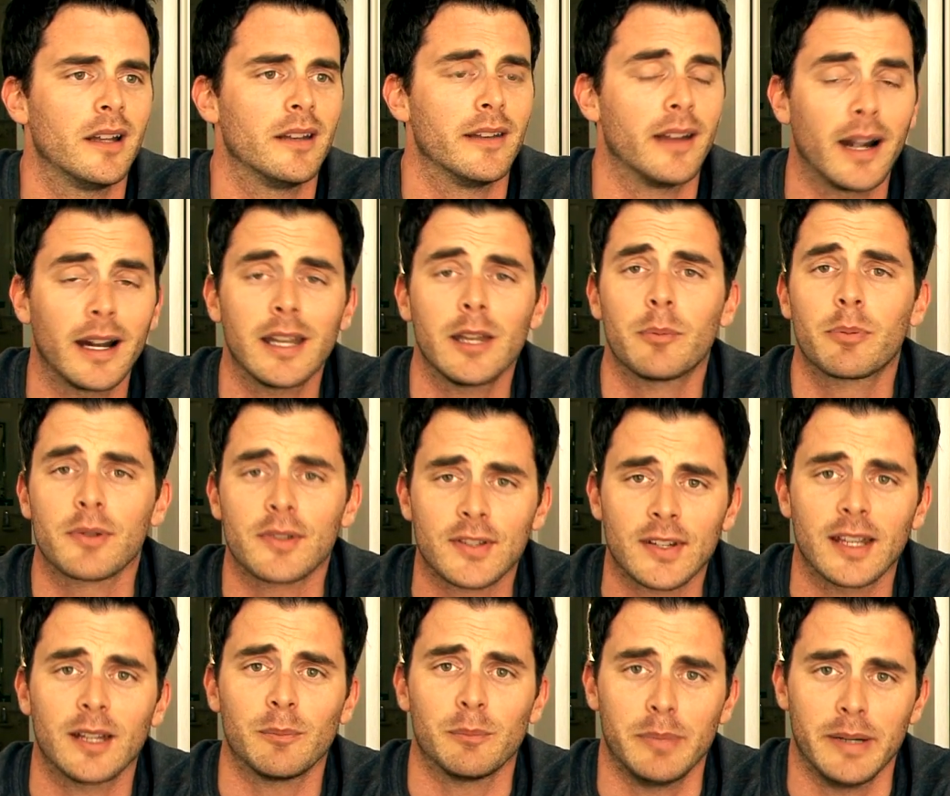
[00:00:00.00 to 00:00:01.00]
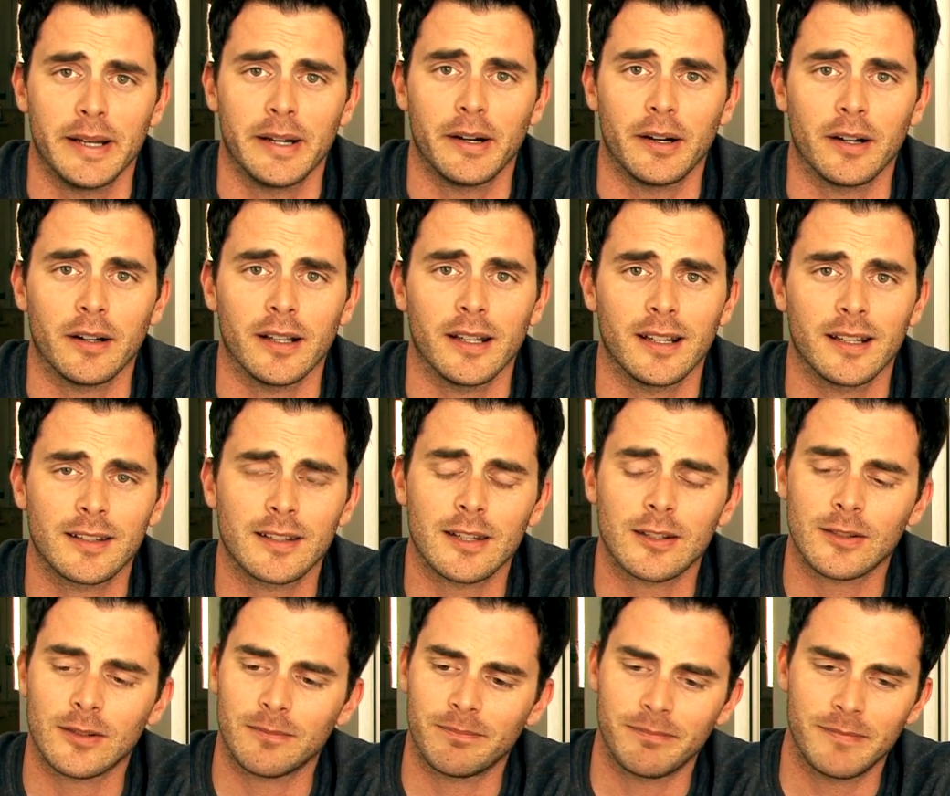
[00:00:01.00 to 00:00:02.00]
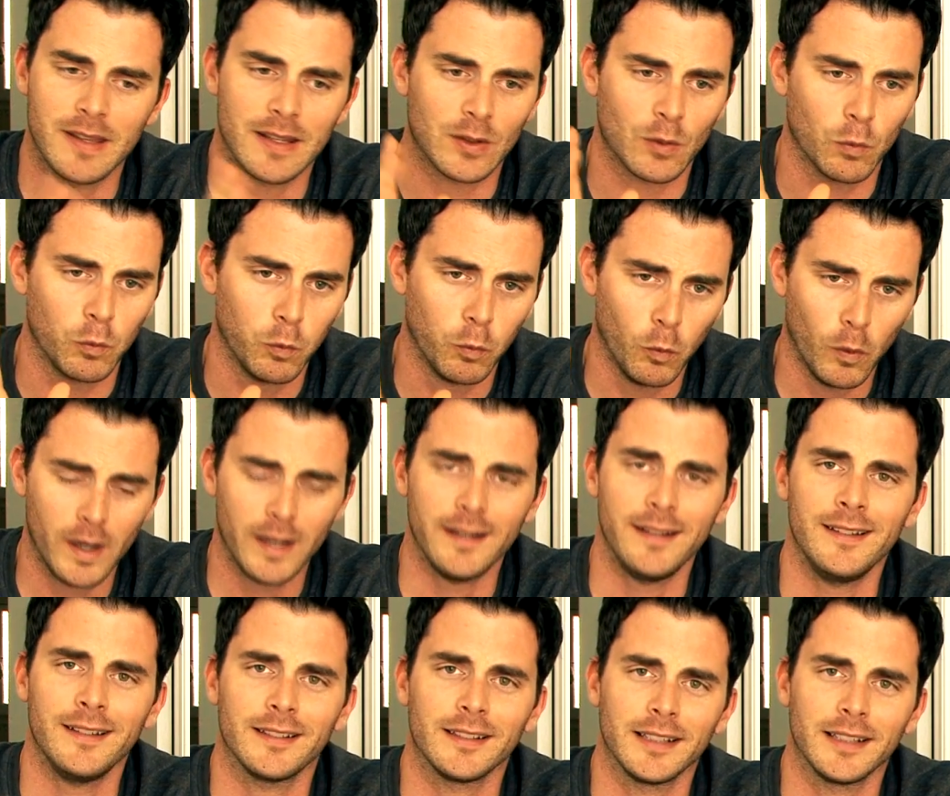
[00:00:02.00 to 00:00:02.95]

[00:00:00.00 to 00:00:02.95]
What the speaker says: 90% better. And it's just this one